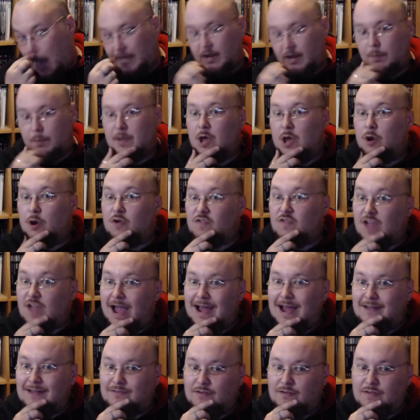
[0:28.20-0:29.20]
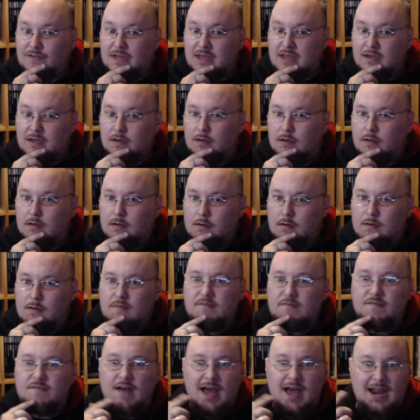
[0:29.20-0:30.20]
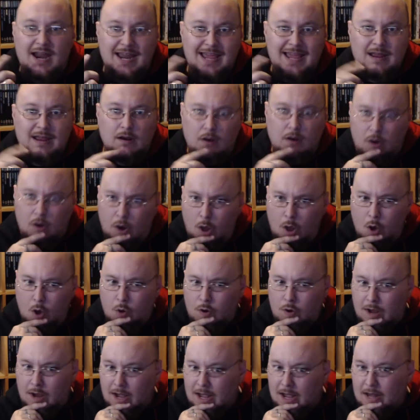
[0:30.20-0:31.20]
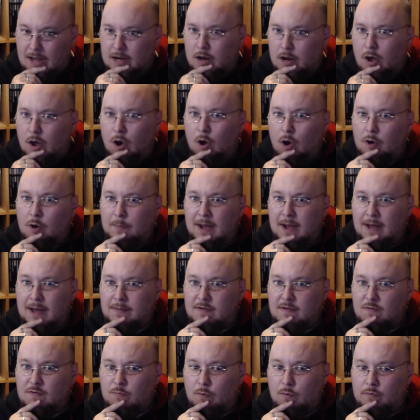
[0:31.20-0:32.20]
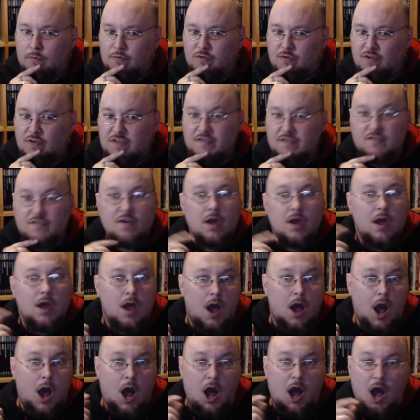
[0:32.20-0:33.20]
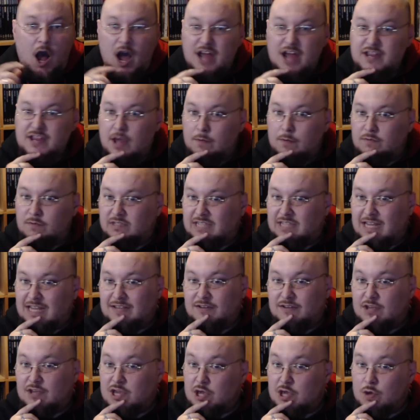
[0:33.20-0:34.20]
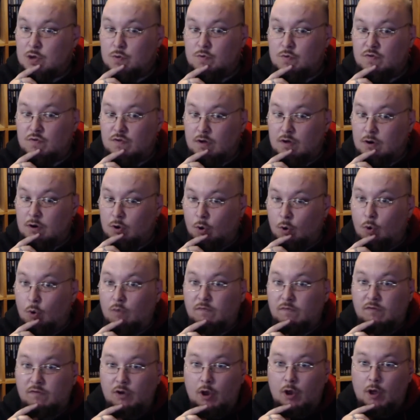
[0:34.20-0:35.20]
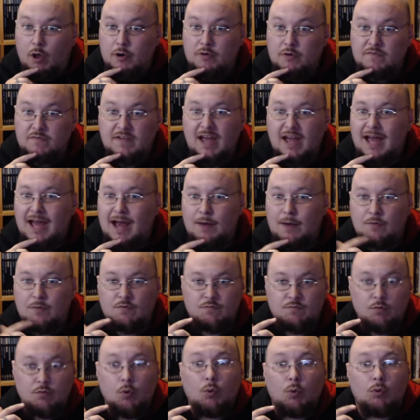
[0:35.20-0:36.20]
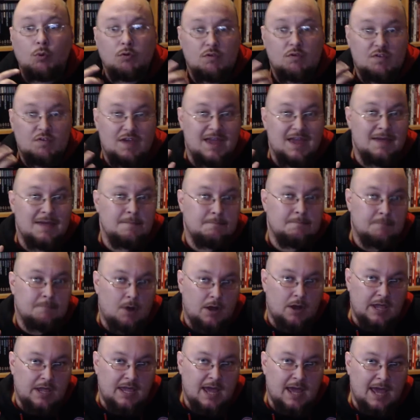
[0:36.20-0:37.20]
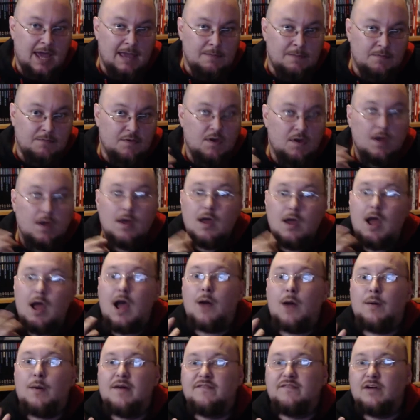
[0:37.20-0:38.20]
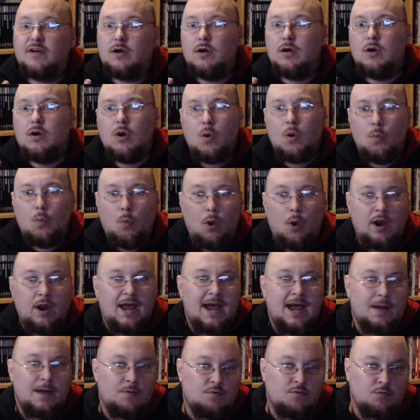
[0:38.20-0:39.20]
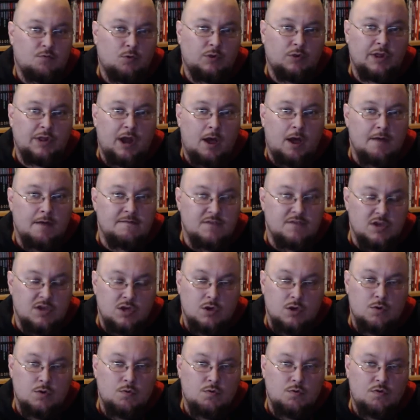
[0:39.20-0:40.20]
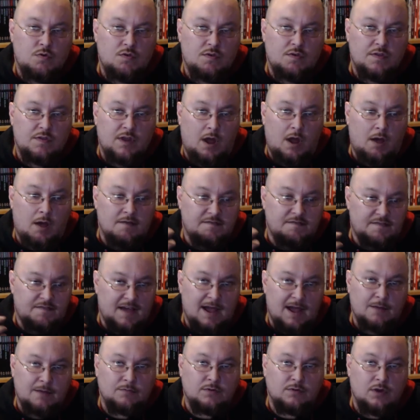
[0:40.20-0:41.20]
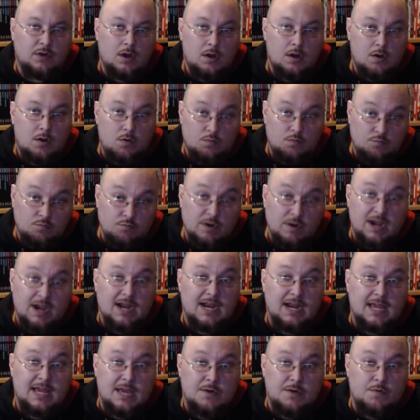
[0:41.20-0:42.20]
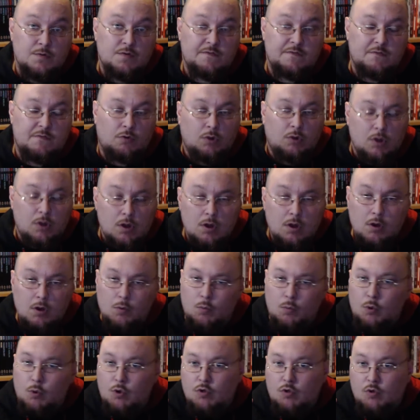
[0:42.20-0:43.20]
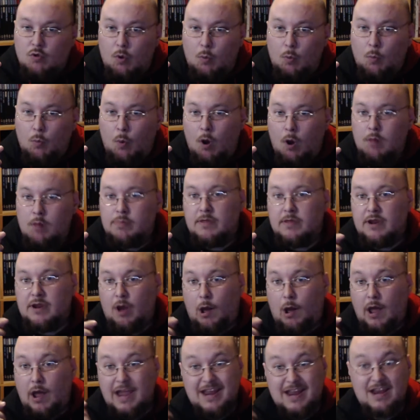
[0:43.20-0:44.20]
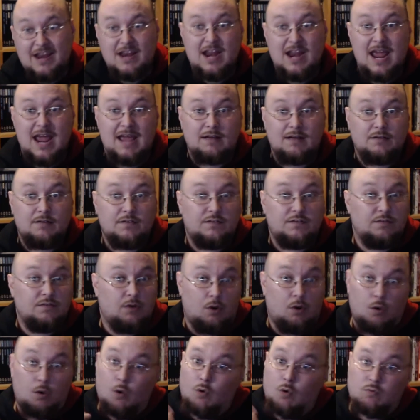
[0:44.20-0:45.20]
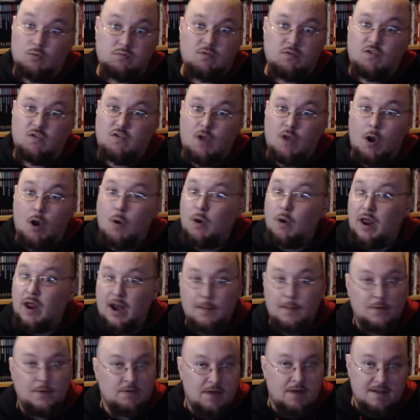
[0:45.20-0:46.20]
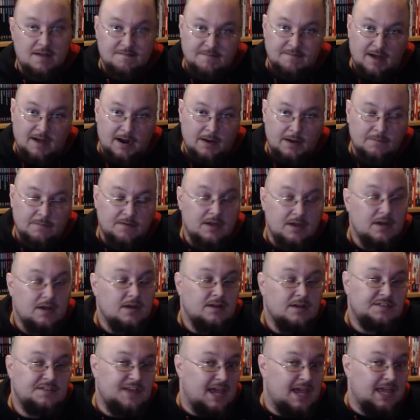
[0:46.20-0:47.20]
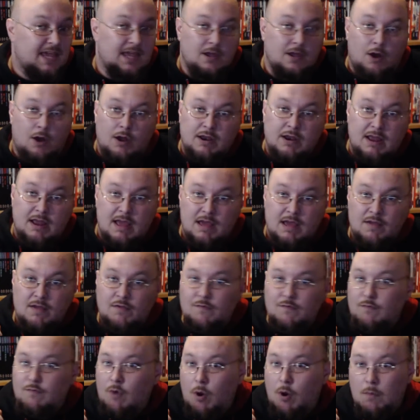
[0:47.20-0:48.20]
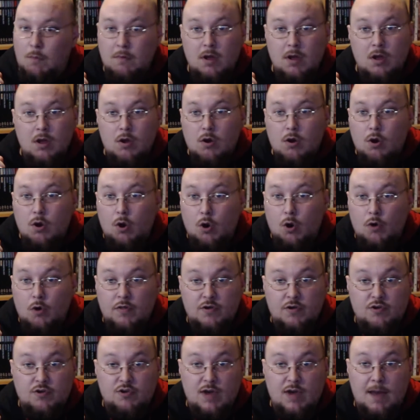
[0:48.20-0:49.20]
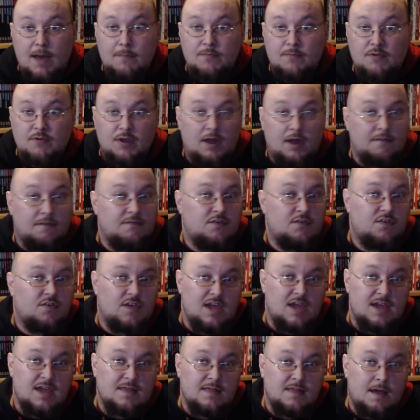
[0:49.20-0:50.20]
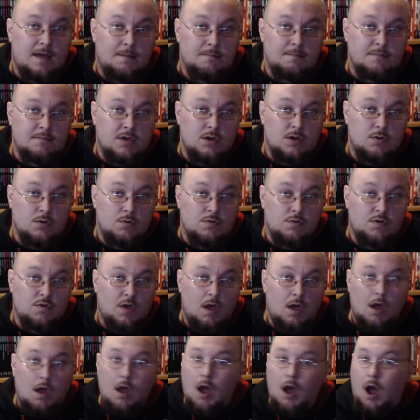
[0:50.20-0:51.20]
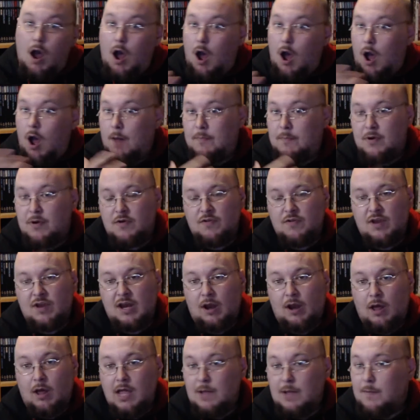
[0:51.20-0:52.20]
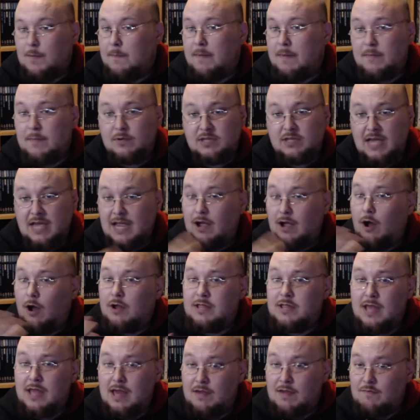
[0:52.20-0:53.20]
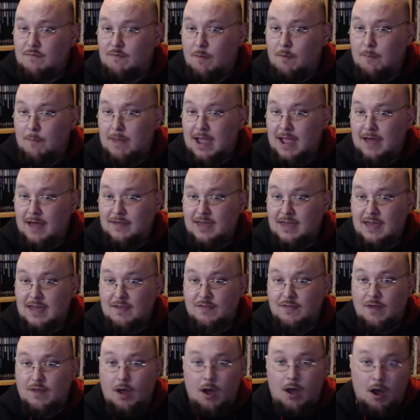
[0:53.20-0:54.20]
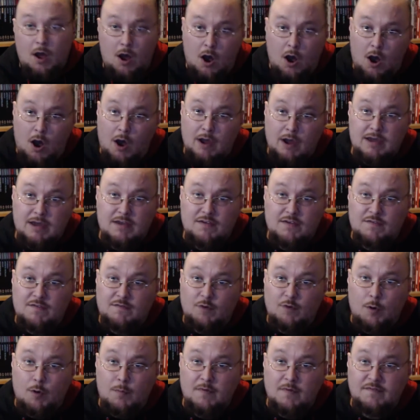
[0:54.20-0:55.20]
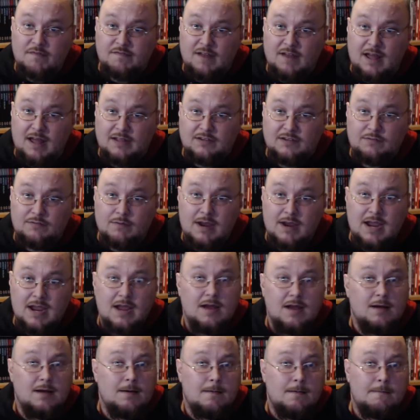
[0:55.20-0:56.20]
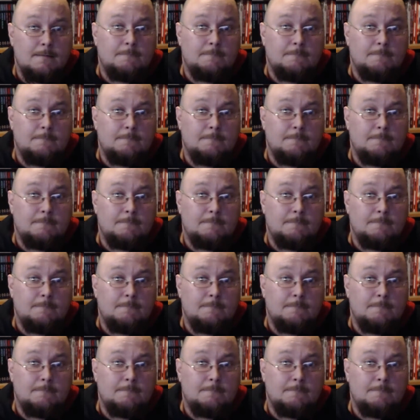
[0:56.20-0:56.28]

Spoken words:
And I'll be honest, I had to think fairly long and hard about this one, since I don't tend to use an awful lot of house rules in my games. However, one house rule that I've used that I've found really useful was one that I nicked or stole, and I'm a great fan of taking ideas from other GMs that I've seen them use. I personally like it when people take ideas from me. I think it's the highest form of flattery.